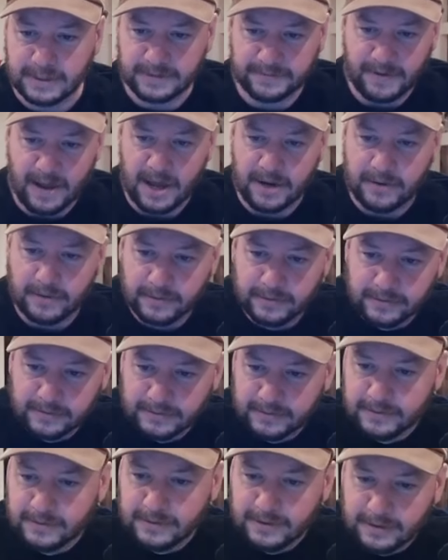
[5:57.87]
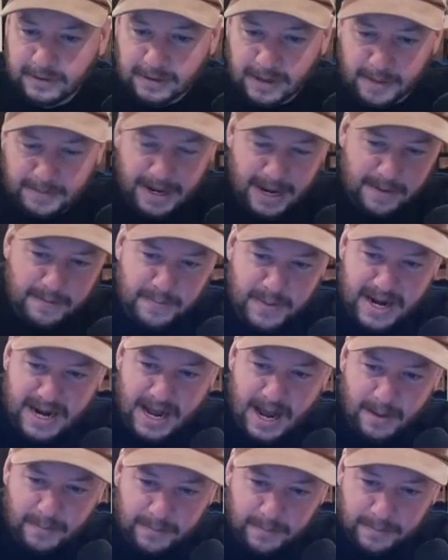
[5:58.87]
it's fun. I'm getting
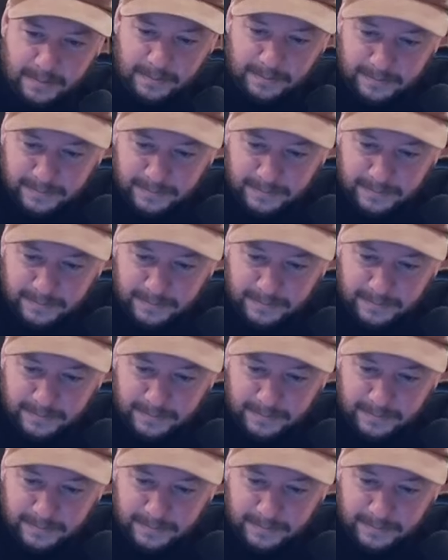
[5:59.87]
beat up.